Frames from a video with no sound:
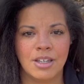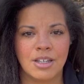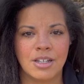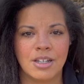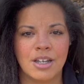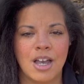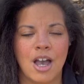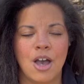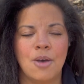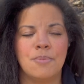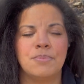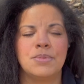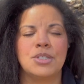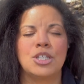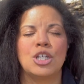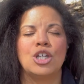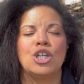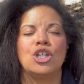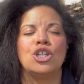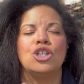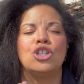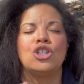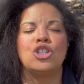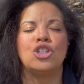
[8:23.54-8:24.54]
comes
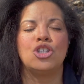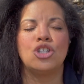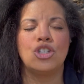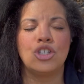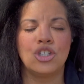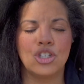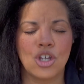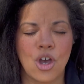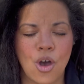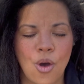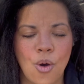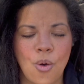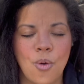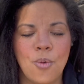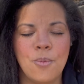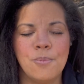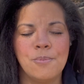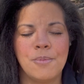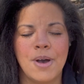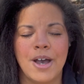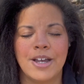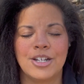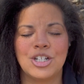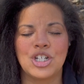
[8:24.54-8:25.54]
so
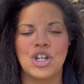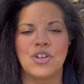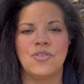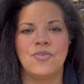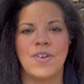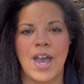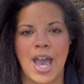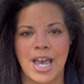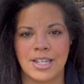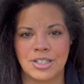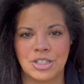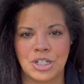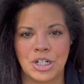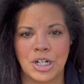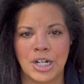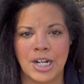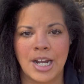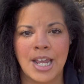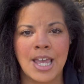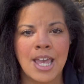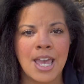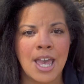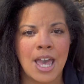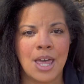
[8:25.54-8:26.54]
much faster.
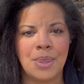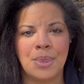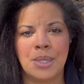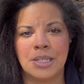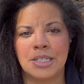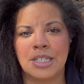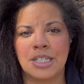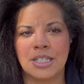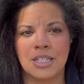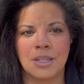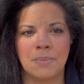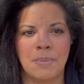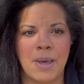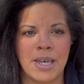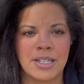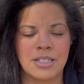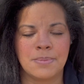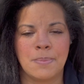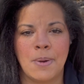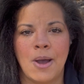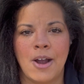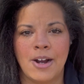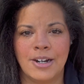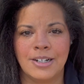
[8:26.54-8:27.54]
And this is the
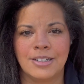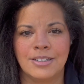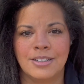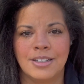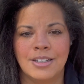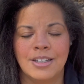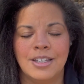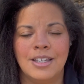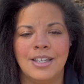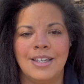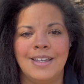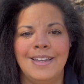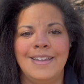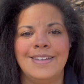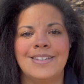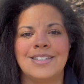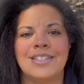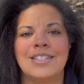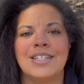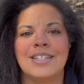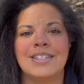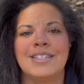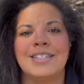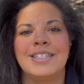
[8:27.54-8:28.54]
best part.
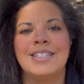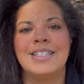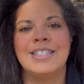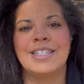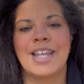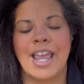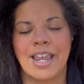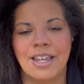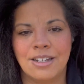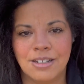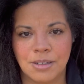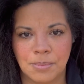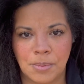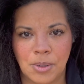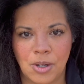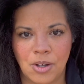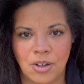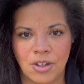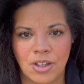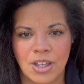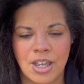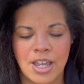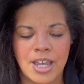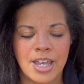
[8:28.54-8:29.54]
It's
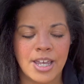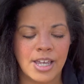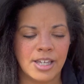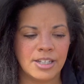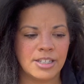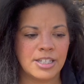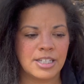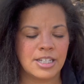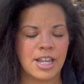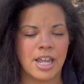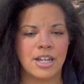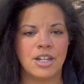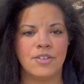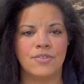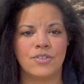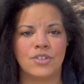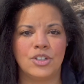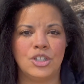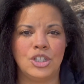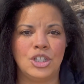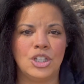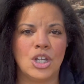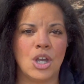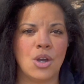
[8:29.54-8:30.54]
sustainable. Instead of
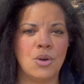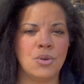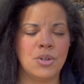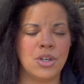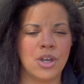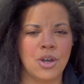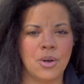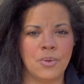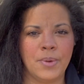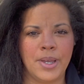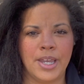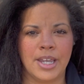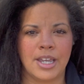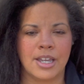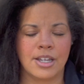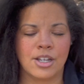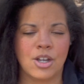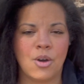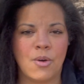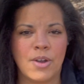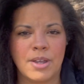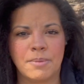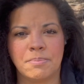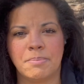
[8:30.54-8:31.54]
yo-yoing and
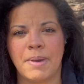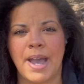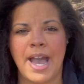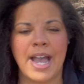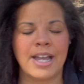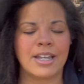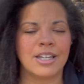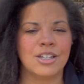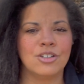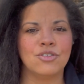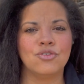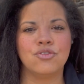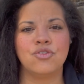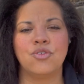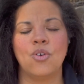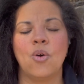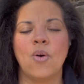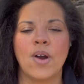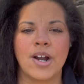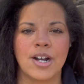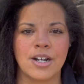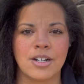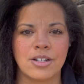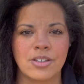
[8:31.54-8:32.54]
going back and
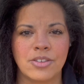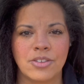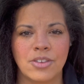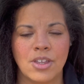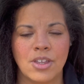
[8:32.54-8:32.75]
forth,